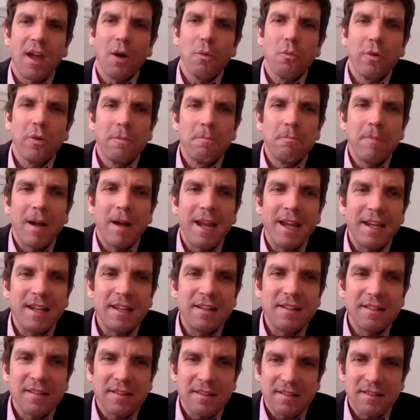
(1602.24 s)
that were
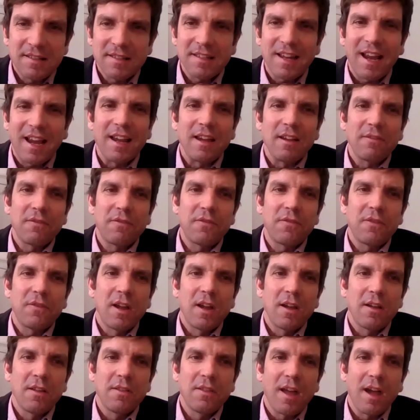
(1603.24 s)
made safe,
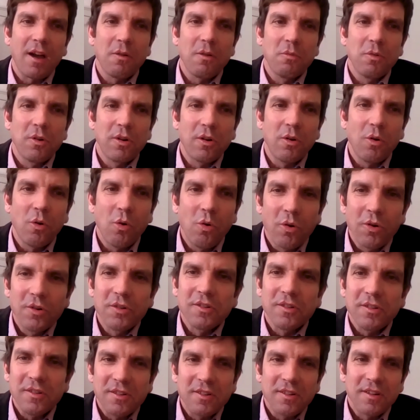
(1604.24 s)
that were
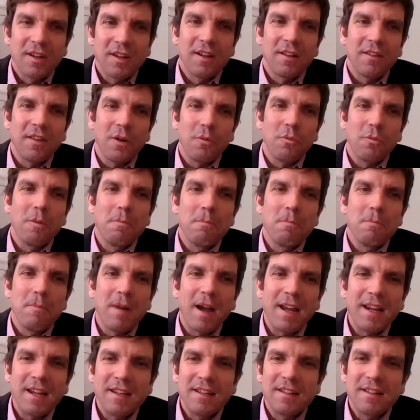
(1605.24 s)
ordered, that were
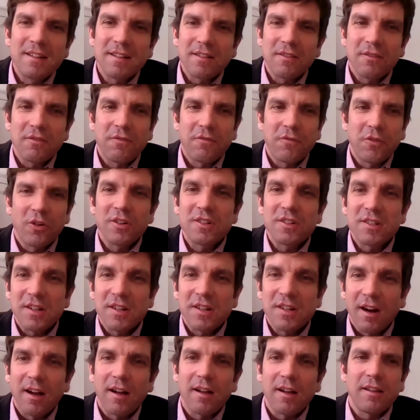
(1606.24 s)
made
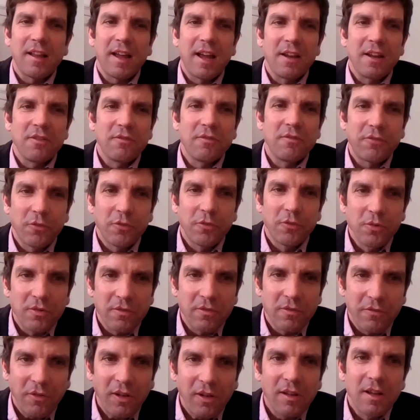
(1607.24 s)
fertile and
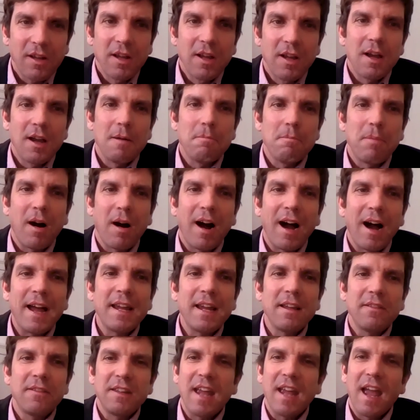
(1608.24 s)
fruitful
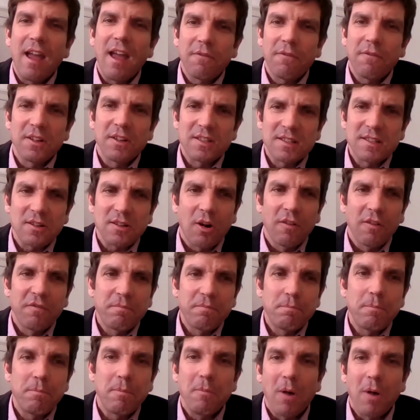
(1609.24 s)
by the efforts
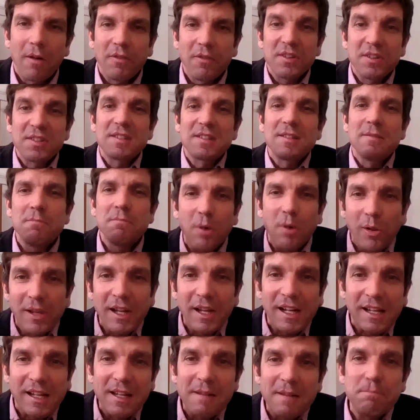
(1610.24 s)
of, of a
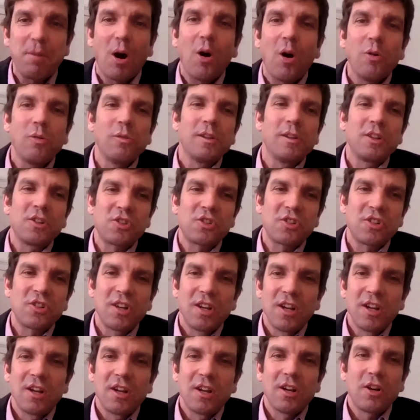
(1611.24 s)
symbolically Polish
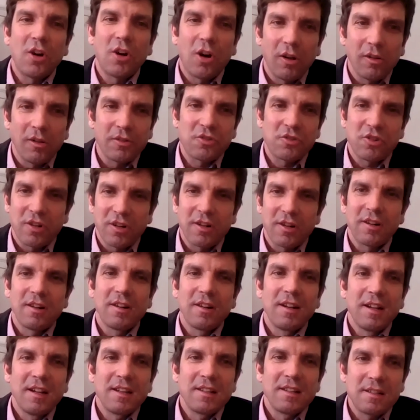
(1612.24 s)

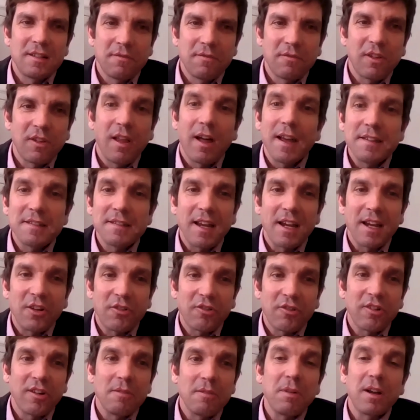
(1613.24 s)
culture,
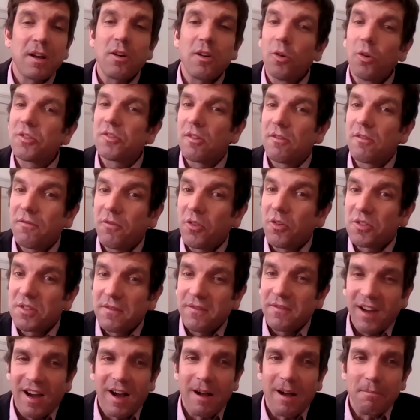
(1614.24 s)
civilization, but also
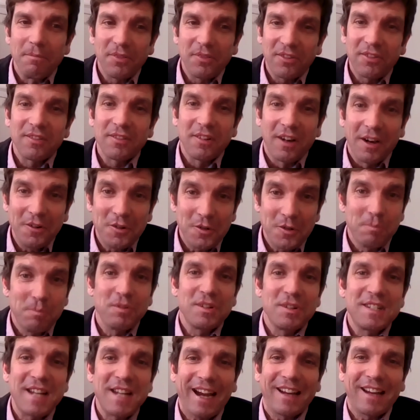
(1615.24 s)
force of arms to
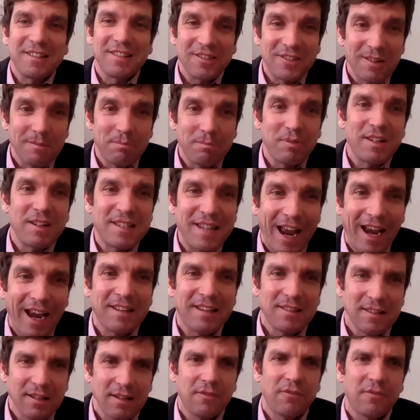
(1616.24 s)
protect it, to
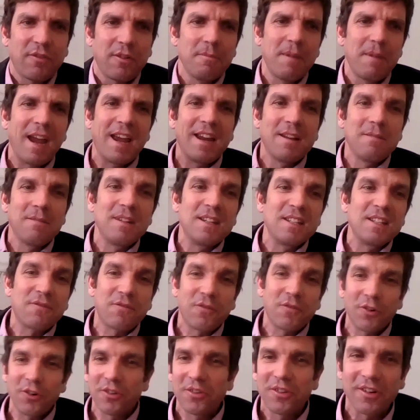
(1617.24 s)
protect it from enemies
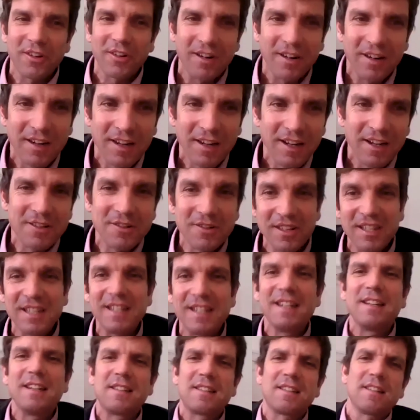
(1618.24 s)
further to
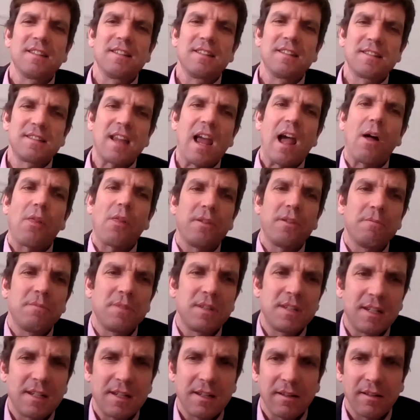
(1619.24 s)
the east and south, in
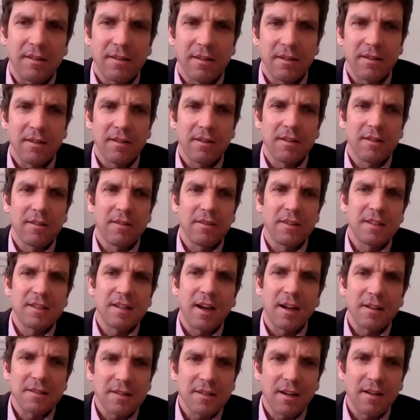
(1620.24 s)
particular uh, the
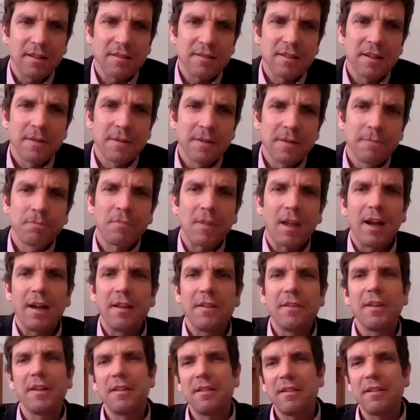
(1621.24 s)
Tatars.
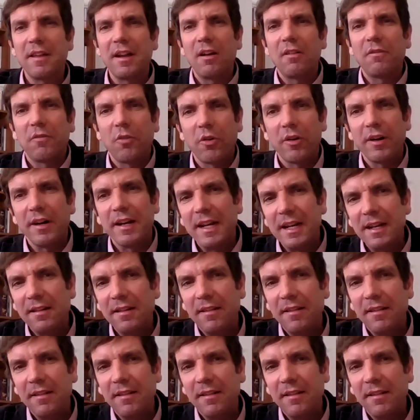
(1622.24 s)
And that therefore,